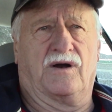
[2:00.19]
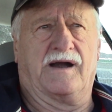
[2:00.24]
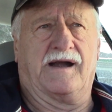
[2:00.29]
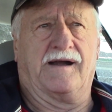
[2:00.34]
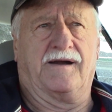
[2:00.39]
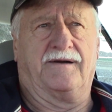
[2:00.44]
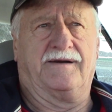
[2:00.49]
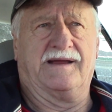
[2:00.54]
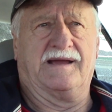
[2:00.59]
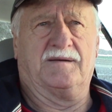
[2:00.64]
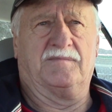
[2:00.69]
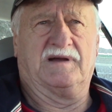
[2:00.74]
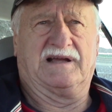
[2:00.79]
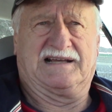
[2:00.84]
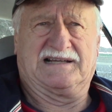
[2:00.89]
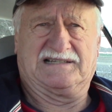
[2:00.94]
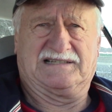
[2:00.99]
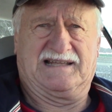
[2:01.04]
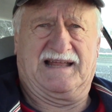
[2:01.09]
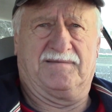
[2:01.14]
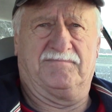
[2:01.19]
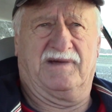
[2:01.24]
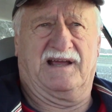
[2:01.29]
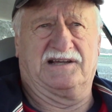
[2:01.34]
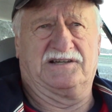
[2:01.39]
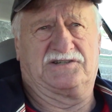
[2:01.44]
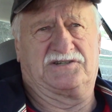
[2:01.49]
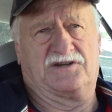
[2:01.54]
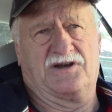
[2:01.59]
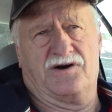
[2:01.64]
area because of that
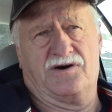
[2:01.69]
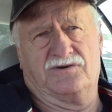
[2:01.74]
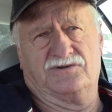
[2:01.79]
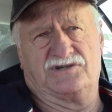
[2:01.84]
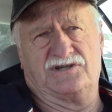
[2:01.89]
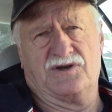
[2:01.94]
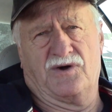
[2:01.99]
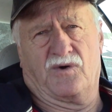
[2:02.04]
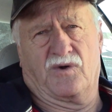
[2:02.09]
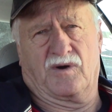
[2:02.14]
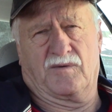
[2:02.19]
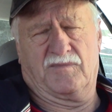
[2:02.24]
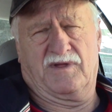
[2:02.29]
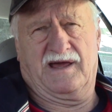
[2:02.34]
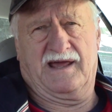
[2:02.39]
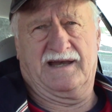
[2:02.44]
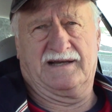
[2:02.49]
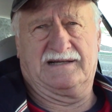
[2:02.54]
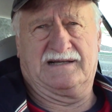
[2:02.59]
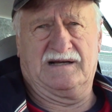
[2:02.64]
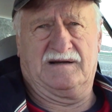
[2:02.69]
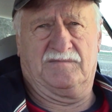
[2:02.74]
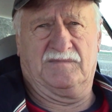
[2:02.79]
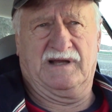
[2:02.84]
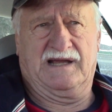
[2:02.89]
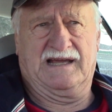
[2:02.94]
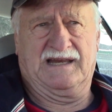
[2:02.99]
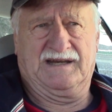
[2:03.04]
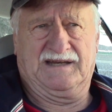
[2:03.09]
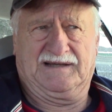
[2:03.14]
big snowstorm that had come
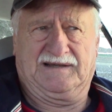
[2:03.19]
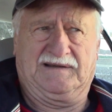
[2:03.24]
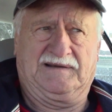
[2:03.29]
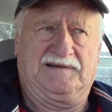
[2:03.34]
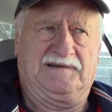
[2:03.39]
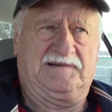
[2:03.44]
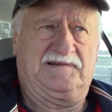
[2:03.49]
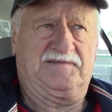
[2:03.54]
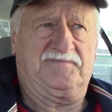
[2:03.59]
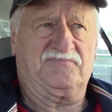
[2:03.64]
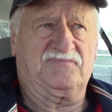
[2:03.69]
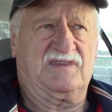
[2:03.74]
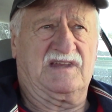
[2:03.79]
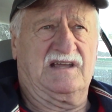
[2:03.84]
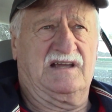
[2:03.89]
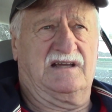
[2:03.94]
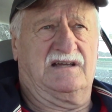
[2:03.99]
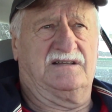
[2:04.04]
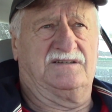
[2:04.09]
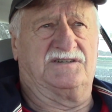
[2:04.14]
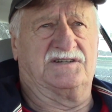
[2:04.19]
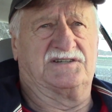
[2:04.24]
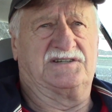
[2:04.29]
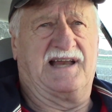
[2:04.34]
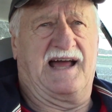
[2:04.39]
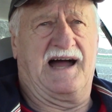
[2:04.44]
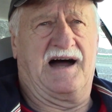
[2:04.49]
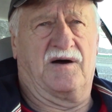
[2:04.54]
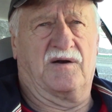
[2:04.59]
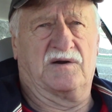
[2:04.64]
in just
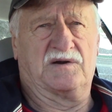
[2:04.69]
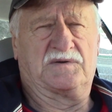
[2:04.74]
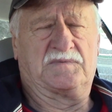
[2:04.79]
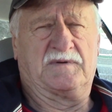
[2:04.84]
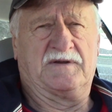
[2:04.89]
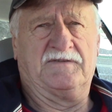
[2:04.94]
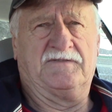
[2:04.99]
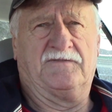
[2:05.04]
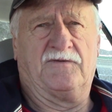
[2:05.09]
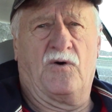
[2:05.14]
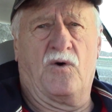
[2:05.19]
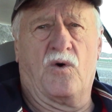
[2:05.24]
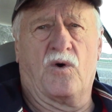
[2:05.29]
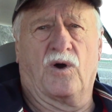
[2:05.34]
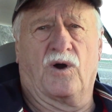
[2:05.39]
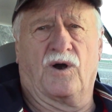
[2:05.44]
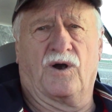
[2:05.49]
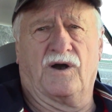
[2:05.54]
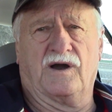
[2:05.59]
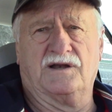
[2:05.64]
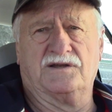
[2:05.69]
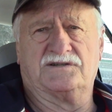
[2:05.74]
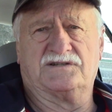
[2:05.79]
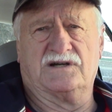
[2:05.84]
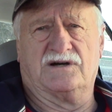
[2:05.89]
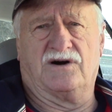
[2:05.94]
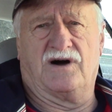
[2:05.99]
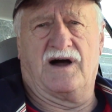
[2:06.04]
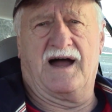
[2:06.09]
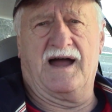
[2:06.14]
hours before. And
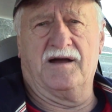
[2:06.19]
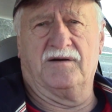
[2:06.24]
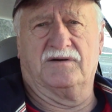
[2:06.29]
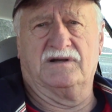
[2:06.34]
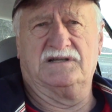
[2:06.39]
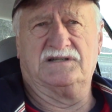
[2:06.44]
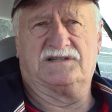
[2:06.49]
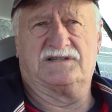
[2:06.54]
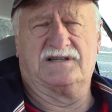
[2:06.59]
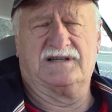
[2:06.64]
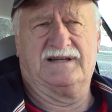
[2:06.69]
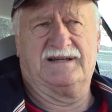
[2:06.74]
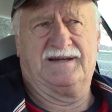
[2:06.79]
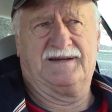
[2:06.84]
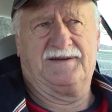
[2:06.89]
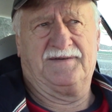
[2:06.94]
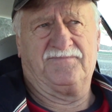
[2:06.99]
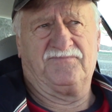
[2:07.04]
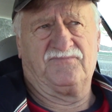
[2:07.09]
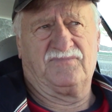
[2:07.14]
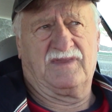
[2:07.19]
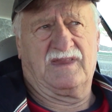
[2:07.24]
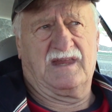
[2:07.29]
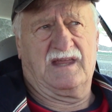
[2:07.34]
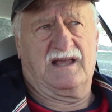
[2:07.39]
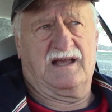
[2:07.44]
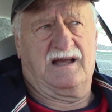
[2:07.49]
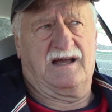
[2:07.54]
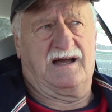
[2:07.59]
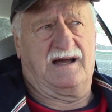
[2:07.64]
so I was
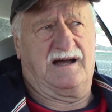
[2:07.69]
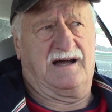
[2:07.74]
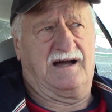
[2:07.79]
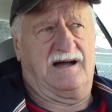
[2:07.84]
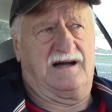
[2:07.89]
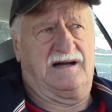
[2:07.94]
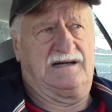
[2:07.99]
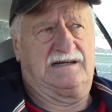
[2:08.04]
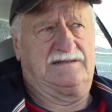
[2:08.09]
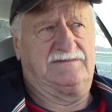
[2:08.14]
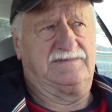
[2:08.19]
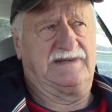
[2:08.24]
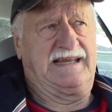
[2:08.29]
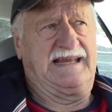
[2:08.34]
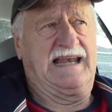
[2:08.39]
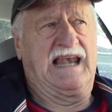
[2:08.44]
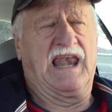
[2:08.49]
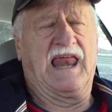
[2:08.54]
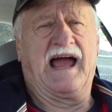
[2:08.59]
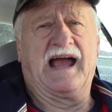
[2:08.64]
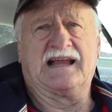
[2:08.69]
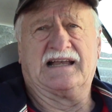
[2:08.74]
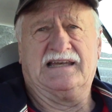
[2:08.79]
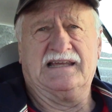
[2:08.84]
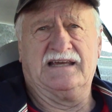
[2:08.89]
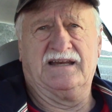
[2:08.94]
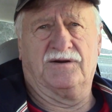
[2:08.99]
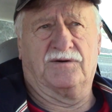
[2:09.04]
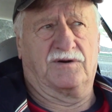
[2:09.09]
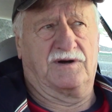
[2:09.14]

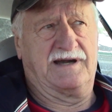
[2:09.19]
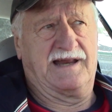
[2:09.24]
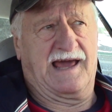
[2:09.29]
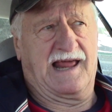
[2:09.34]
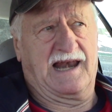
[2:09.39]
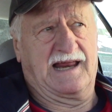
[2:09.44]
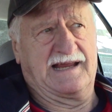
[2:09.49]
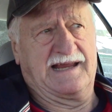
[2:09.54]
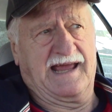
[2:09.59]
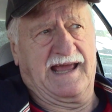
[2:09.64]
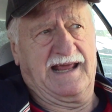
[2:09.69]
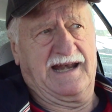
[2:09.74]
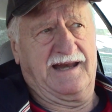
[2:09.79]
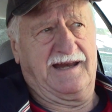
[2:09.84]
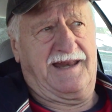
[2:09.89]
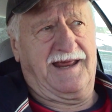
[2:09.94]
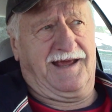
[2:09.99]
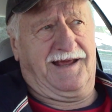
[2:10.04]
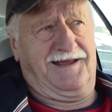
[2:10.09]
elected or delegated